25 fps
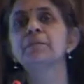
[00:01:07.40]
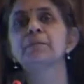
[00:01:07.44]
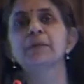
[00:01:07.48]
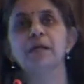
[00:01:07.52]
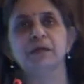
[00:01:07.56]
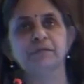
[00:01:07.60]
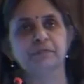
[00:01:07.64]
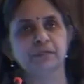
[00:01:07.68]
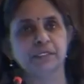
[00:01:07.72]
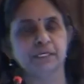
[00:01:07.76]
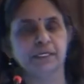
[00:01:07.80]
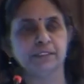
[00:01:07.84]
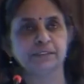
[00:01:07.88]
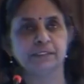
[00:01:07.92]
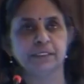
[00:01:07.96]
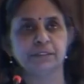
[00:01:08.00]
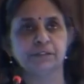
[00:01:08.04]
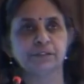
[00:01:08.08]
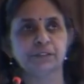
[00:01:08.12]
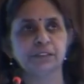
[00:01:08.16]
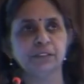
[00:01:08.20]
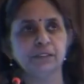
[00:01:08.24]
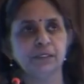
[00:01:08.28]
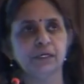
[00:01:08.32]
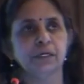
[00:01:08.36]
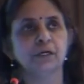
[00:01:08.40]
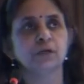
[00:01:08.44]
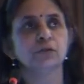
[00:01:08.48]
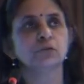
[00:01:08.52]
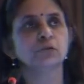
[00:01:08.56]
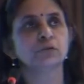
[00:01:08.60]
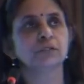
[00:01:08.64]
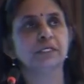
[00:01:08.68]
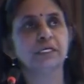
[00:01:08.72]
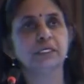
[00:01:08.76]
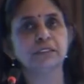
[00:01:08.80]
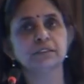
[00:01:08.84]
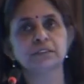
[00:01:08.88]
privatization. So
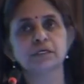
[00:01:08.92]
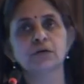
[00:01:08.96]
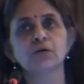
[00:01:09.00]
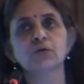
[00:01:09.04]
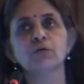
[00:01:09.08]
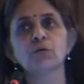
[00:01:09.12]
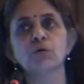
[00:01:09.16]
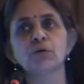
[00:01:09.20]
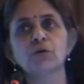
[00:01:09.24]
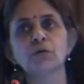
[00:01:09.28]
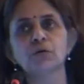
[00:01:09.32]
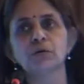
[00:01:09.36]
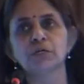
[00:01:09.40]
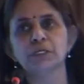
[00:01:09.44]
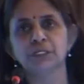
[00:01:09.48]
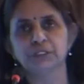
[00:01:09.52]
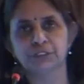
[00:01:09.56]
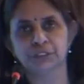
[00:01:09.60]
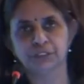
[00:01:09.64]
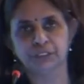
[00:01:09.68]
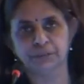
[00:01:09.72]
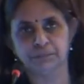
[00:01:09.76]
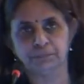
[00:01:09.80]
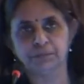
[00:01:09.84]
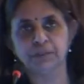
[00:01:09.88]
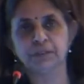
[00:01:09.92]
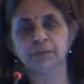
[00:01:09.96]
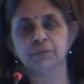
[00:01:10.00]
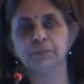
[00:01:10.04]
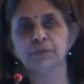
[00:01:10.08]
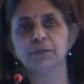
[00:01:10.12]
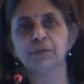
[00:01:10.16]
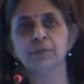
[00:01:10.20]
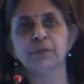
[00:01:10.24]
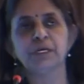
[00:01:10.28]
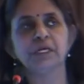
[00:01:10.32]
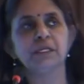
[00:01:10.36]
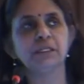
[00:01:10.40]
there is a co-ownership
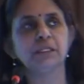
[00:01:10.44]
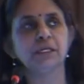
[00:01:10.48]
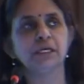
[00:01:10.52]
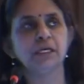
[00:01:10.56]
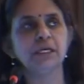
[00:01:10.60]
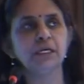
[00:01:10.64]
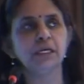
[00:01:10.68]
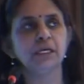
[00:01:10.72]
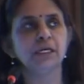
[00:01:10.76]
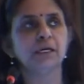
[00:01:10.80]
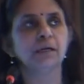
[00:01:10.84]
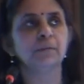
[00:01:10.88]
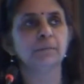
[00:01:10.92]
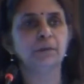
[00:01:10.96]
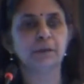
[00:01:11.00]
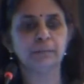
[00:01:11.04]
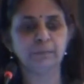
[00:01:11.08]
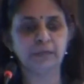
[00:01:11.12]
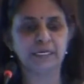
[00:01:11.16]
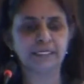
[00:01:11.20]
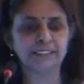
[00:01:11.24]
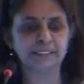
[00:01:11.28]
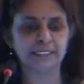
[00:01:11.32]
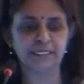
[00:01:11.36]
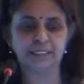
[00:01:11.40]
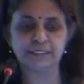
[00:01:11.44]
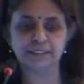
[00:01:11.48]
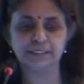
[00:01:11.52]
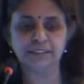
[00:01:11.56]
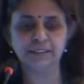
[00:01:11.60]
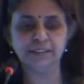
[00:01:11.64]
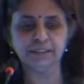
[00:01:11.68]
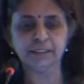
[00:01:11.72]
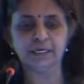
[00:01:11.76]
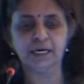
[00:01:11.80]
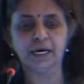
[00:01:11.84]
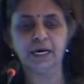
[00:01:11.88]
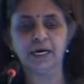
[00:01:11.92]
between the public sector
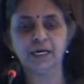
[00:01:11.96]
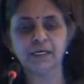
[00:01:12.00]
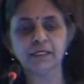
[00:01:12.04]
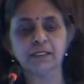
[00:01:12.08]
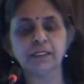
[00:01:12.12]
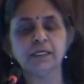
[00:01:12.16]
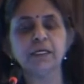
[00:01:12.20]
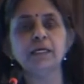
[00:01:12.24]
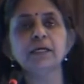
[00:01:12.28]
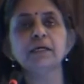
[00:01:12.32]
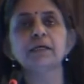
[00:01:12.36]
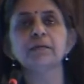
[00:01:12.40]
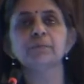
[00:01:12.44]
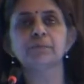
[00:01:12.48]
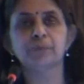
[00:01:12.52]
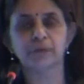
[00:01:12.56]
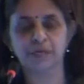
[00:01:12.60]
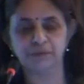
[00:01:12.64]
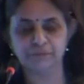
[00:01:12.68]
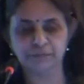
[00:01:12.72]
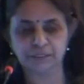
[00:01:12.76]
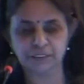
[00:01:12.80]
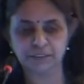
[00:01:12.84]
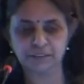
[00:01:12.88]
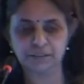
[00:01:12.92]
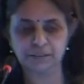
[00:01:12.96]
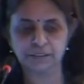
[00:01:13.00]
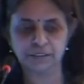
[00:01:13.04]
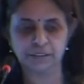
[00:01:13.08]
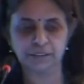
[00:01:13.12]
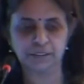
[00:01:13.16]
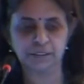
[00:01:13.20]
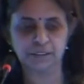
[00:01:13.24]
and the private